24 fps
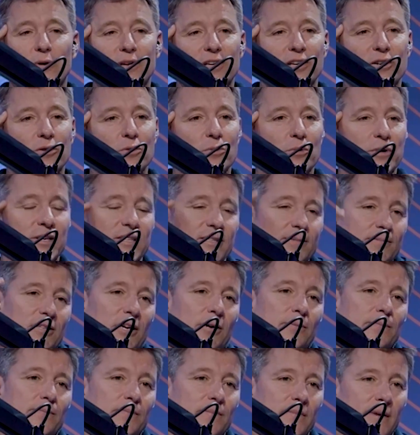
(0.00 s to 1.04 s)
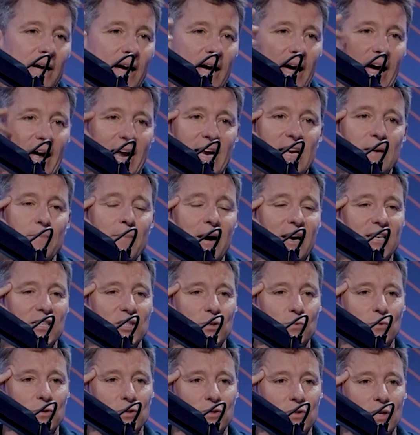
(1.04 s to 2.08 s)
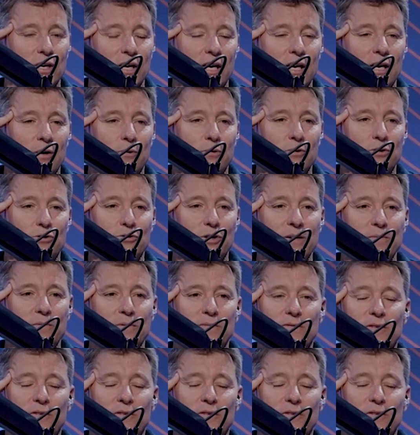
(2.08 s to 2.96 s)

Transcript: And you'd always, you know, any manager would dream of